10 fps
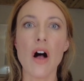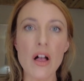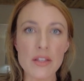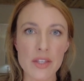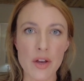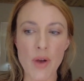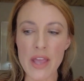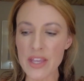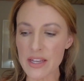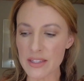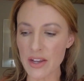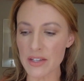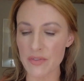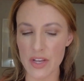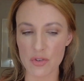Also, I think it's
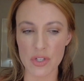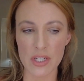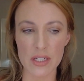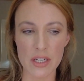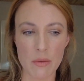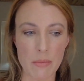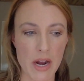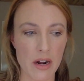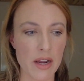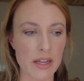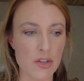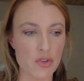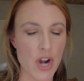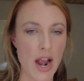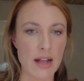kind of interesting to compare and
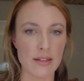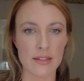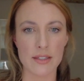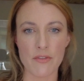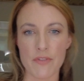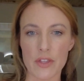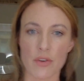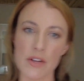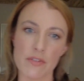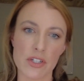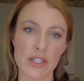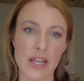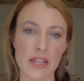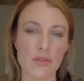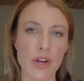contrast 5th grade versus
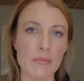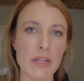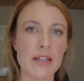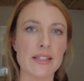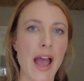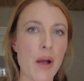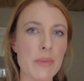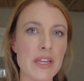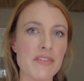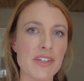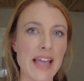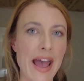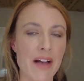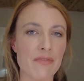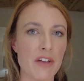8th grade, because how many of us
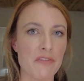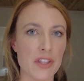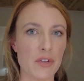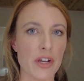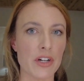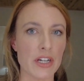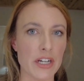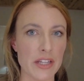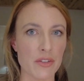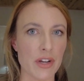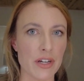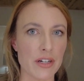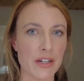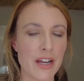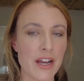have a 5th grader and an 8th grader?